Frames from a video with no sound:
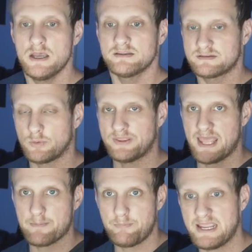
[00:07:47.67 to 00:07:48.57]
So when
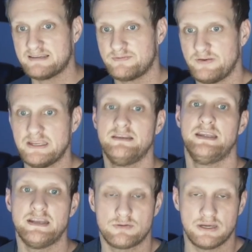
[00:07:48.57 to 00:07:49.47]
that base fee
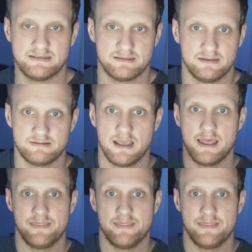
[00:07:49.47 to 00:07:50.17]
decreases,